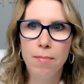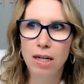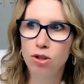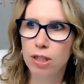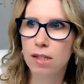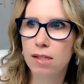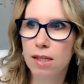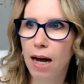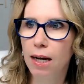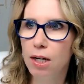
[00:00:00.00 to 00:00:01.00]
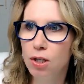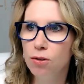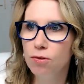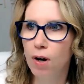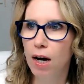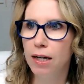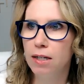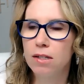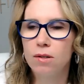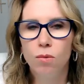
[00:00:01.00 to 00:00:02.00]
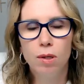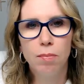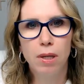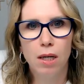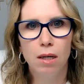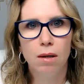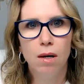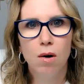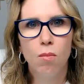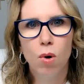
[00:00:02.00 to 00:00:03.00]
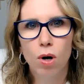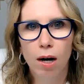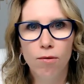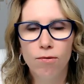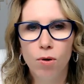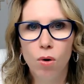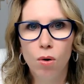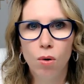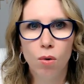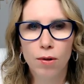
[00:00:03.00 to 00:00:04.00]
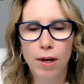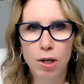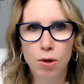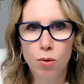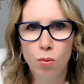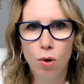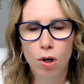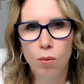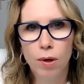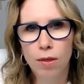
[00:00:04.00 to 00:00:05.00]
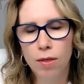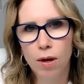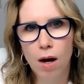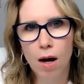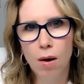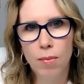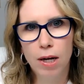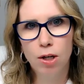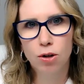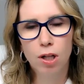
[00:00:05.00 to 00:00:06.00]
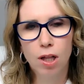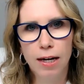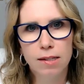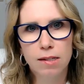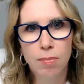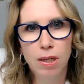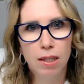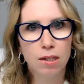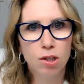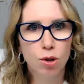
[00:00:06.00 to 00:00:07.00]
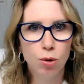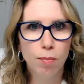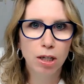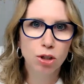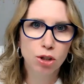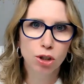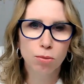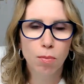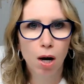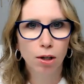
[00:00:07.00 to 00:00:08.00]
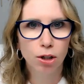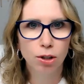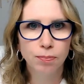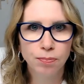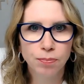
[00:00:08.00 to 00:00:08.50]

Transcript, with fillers: metrics that you find would be more helpful or that you work with in your clients begin to measure or monitor?